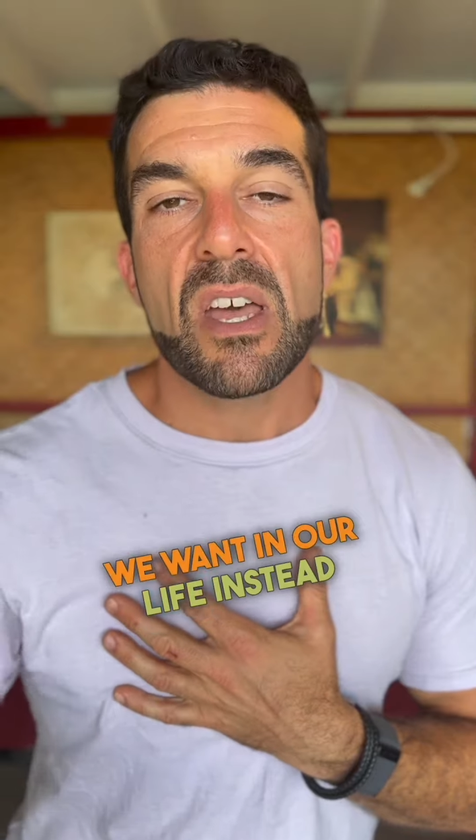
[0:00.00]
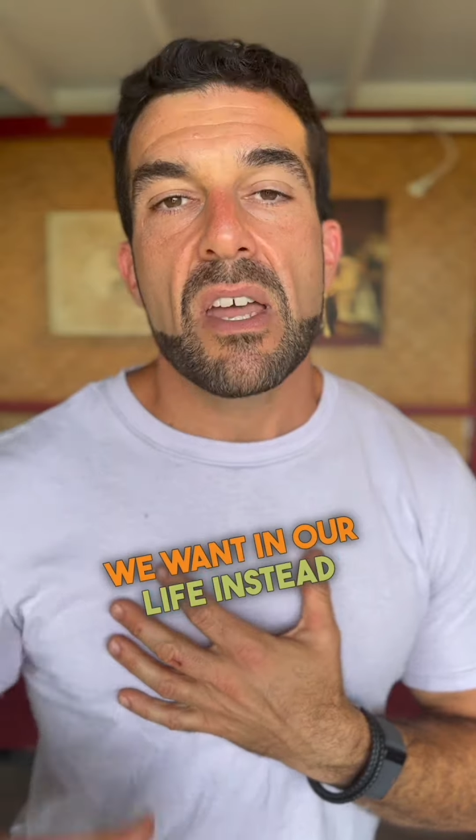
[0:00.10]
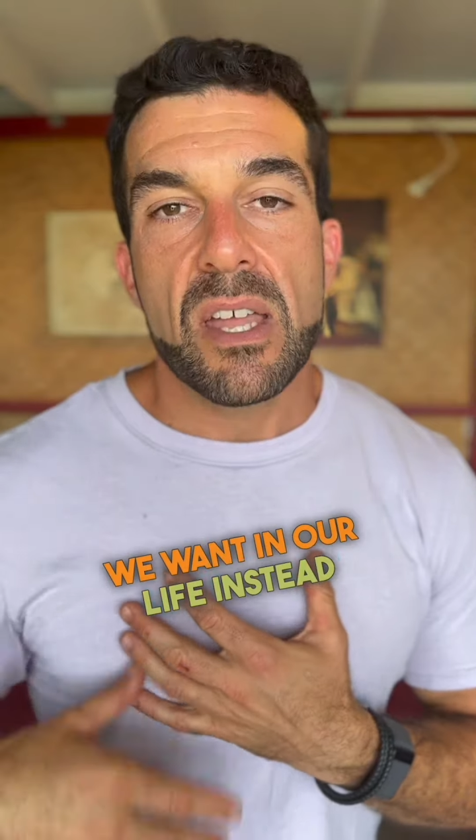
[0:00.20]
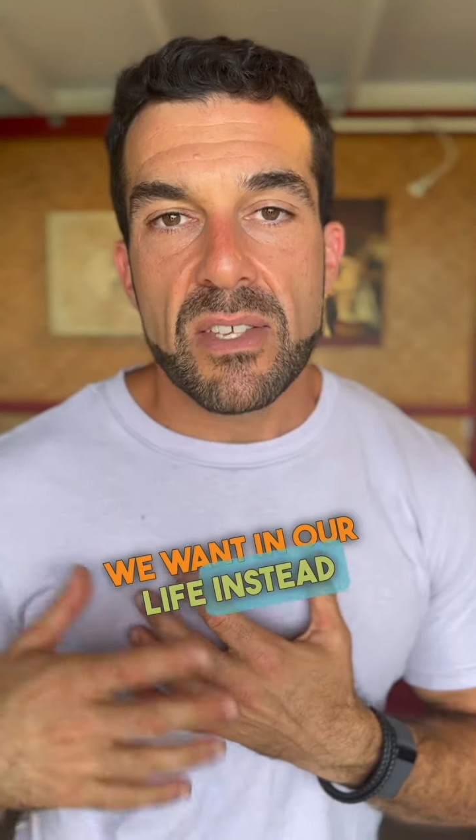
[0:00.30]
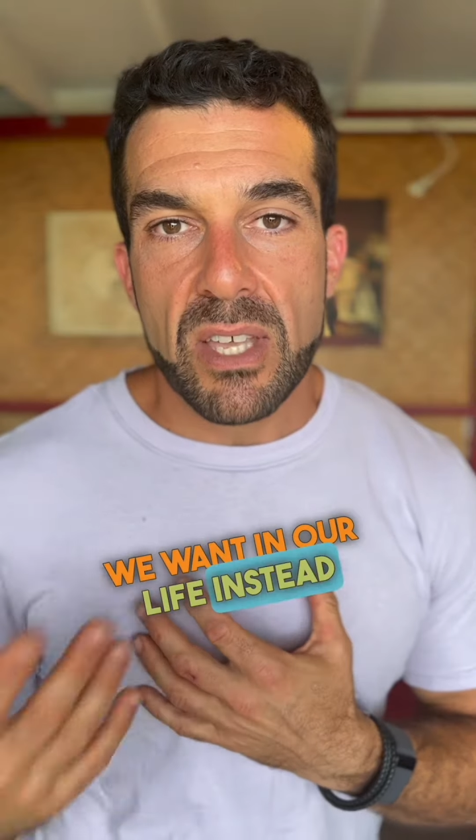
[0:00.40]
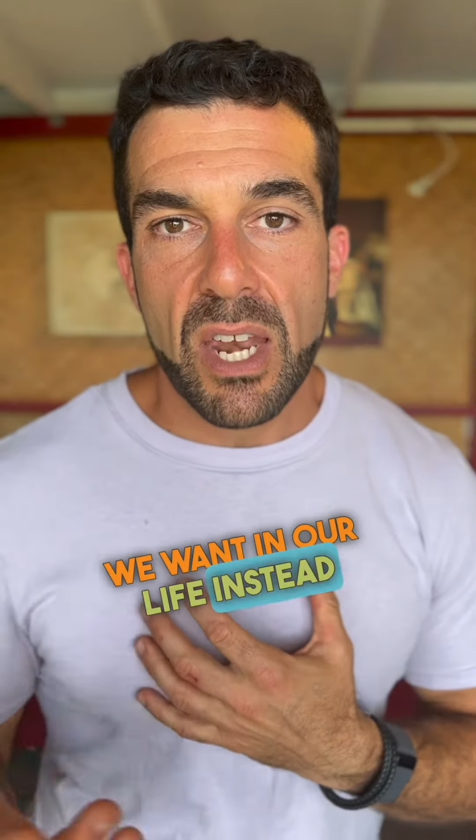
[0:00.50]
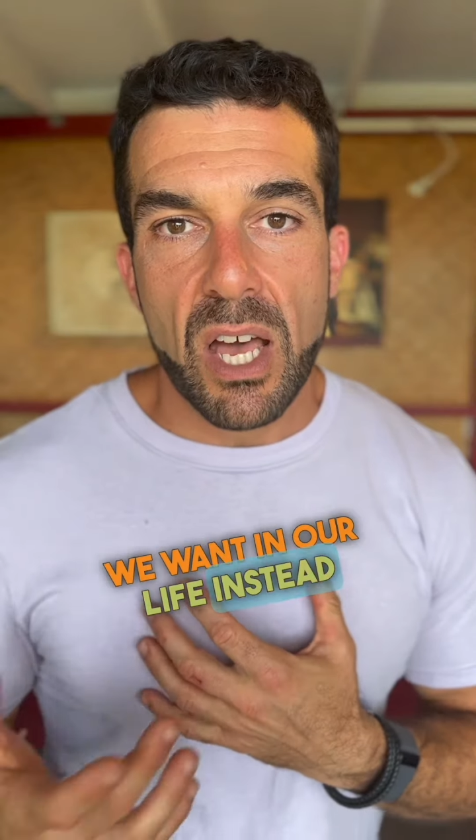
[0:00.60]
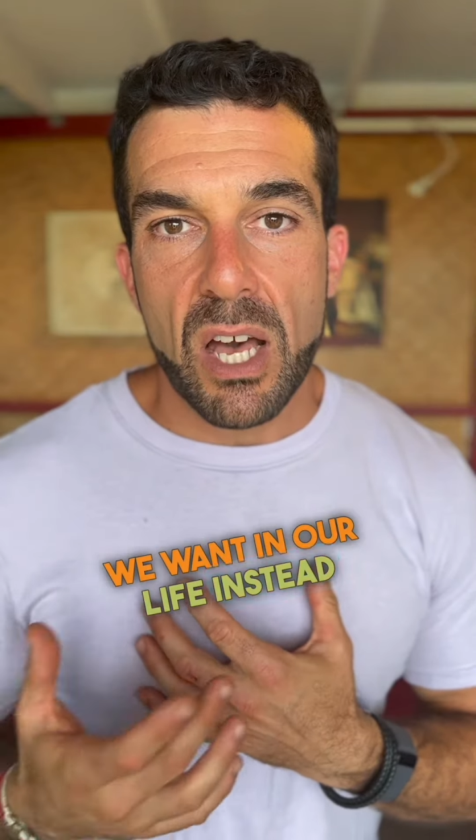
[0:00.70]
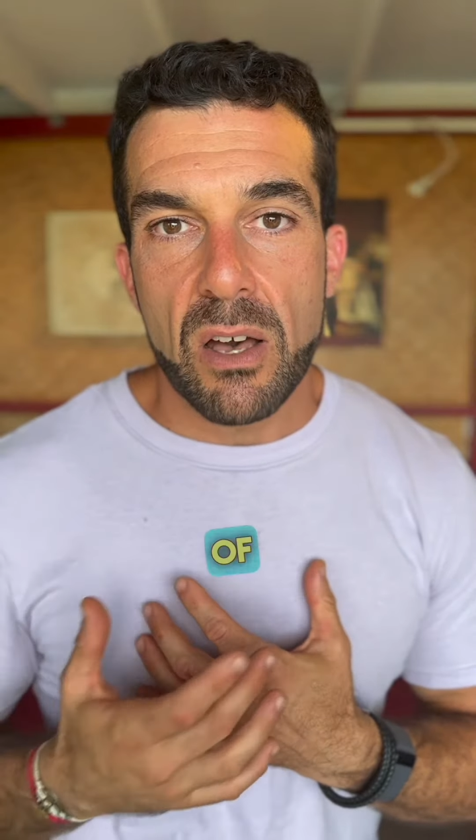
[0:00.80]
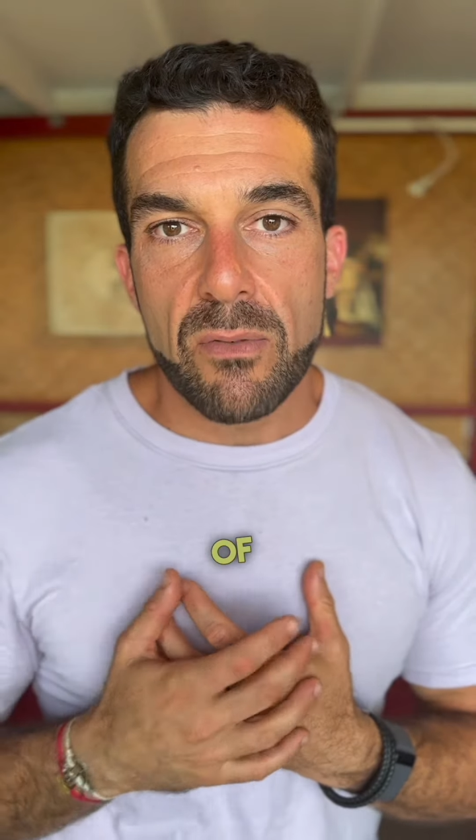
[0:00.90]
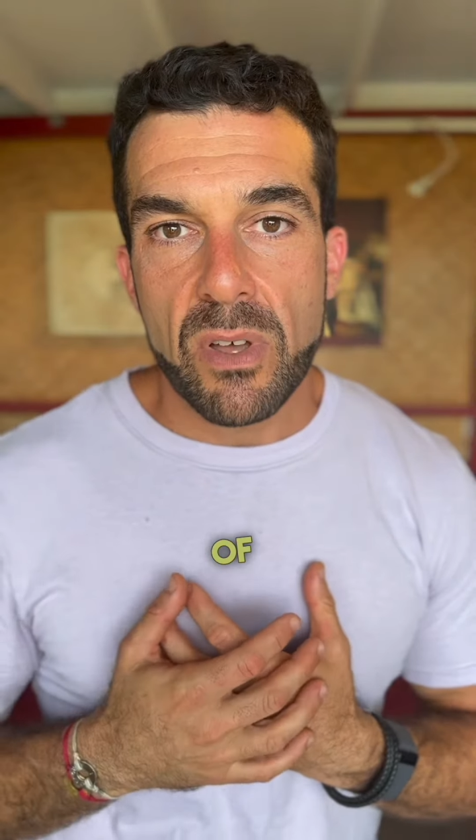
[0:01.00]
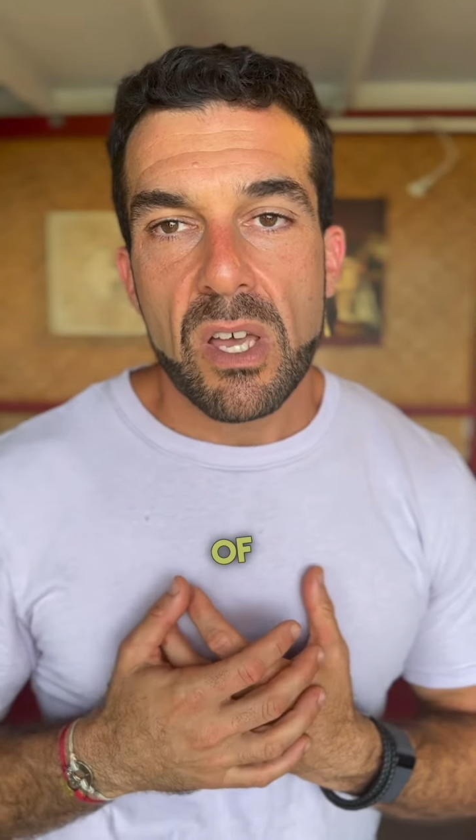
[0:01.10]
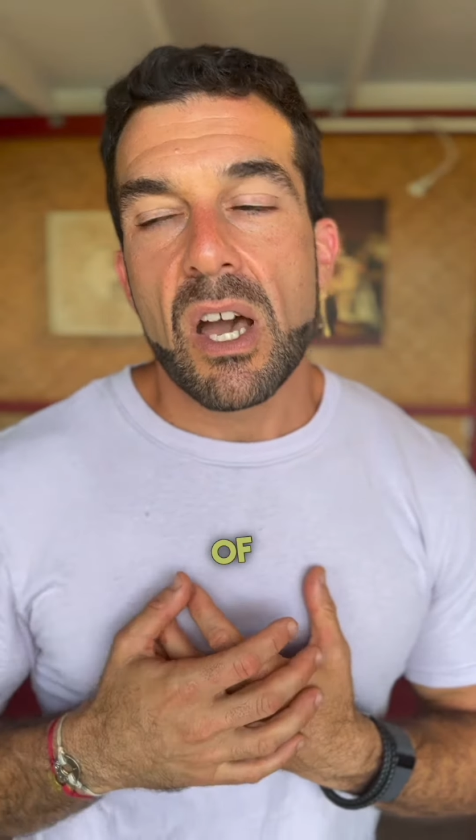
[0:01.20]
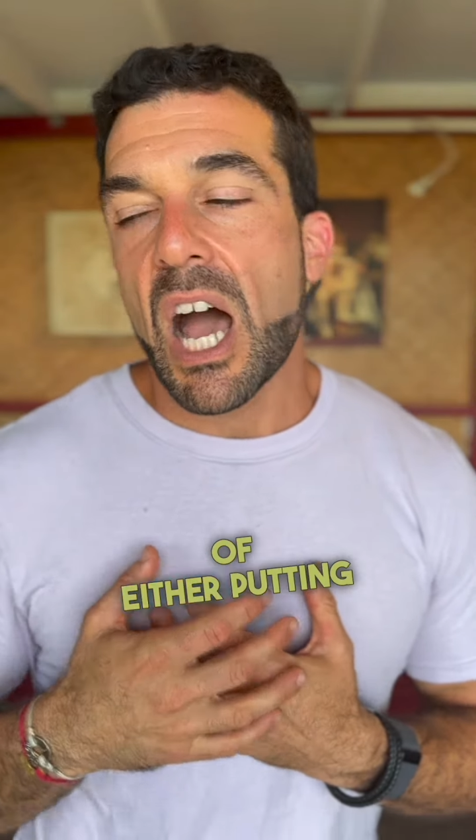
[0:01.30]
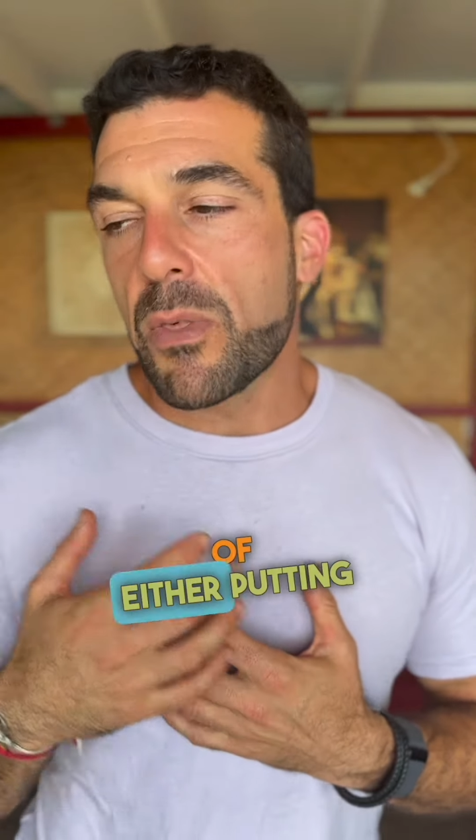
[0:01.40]
instead of
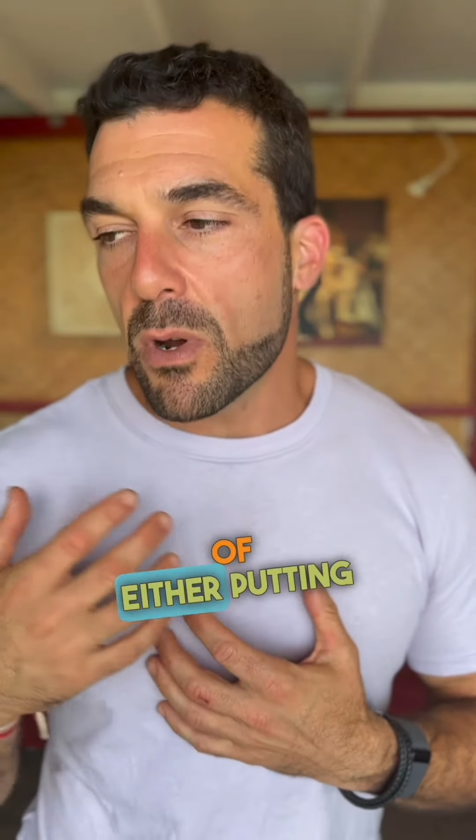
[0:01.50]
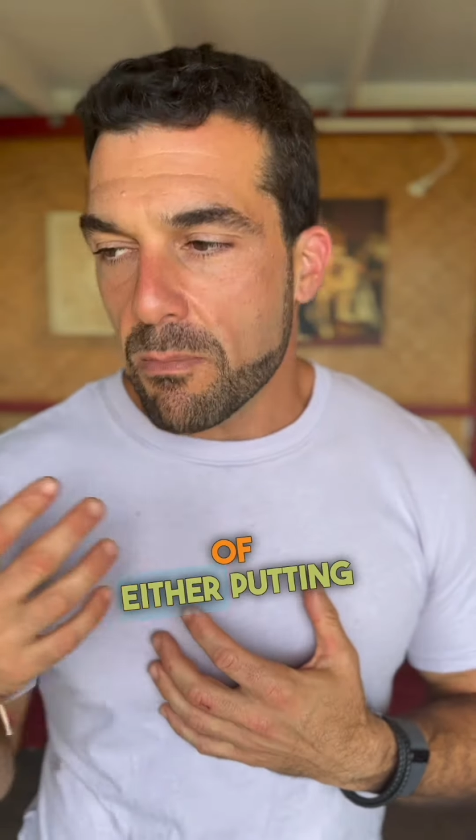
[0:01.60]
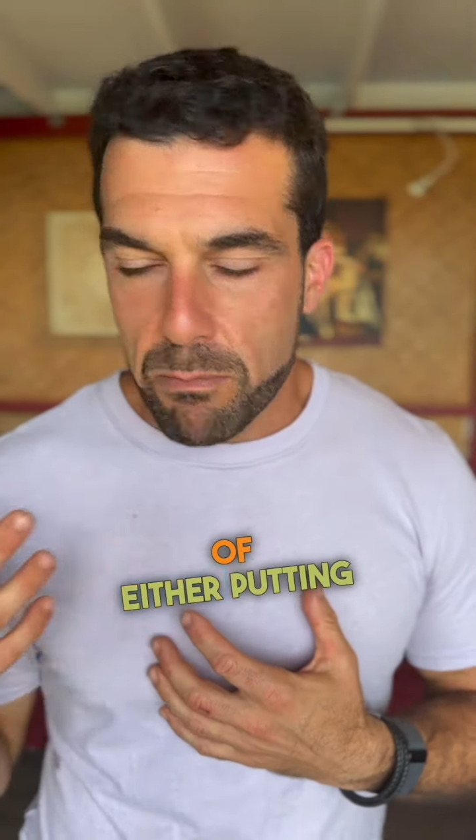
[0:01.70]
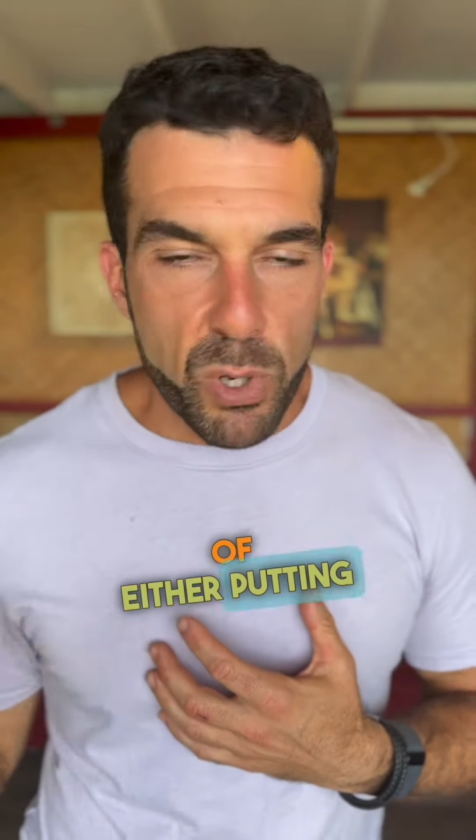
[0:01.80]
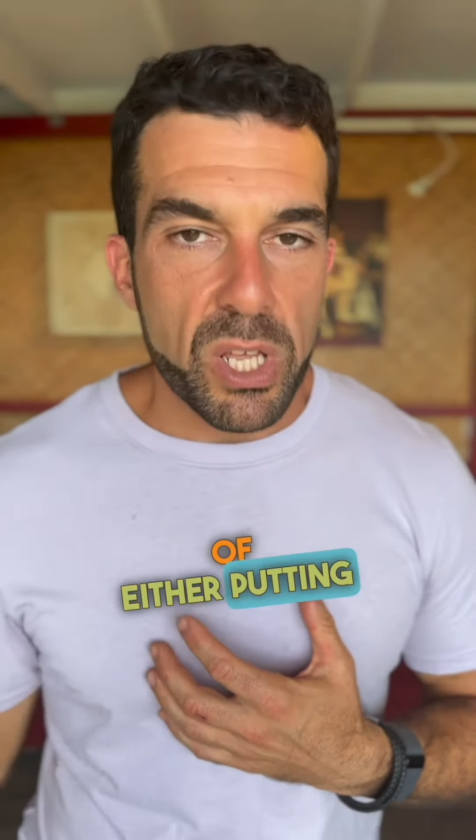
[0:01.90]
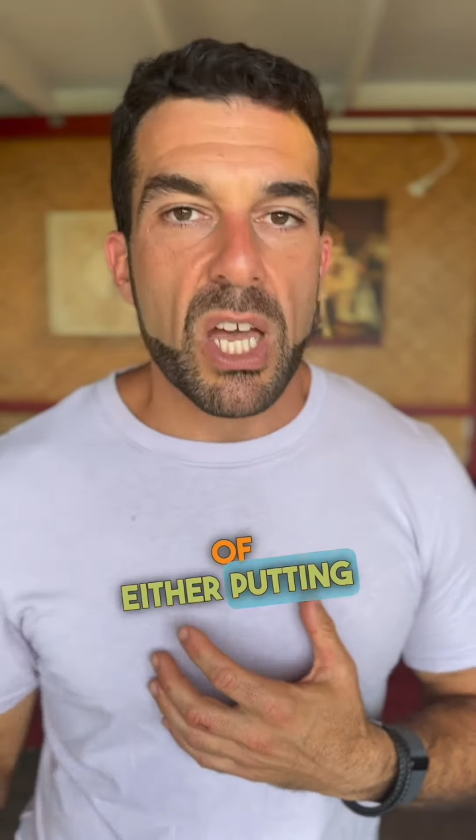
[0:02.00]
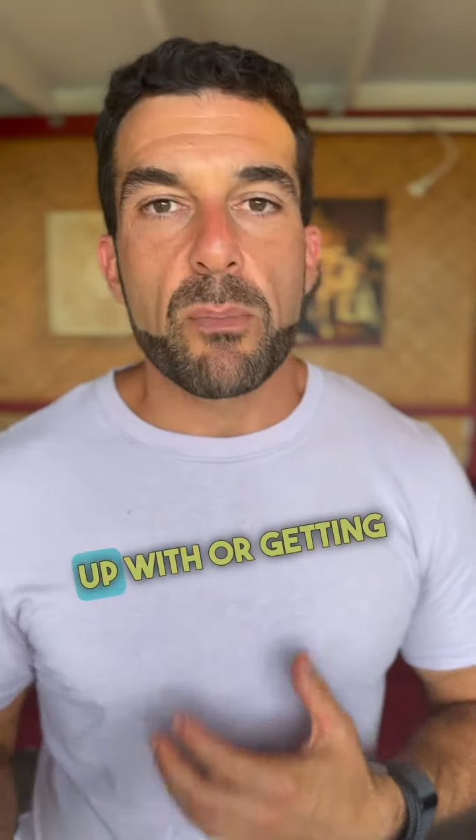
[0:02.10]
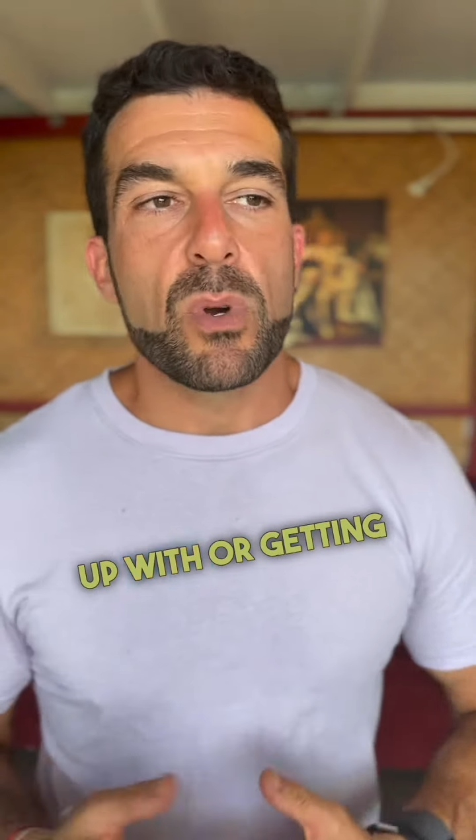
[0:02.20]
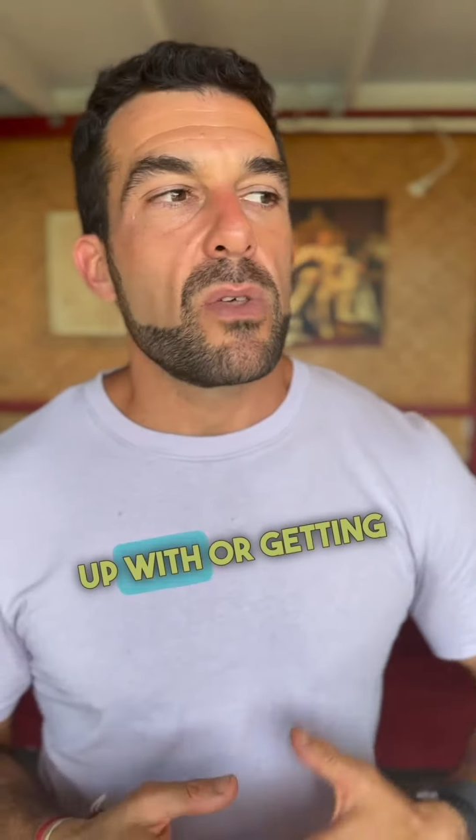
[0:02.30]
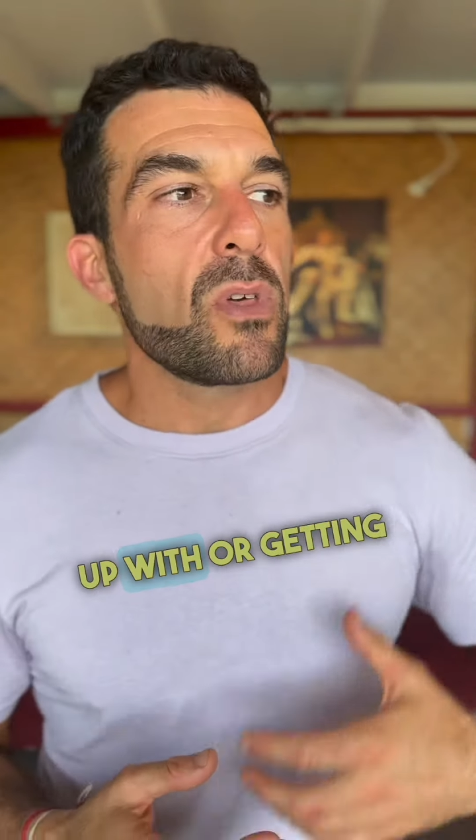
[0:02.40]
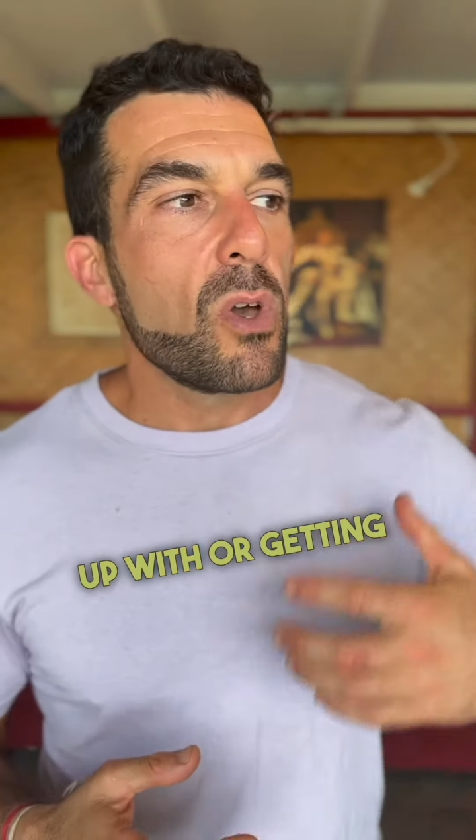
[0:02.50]
either putting up with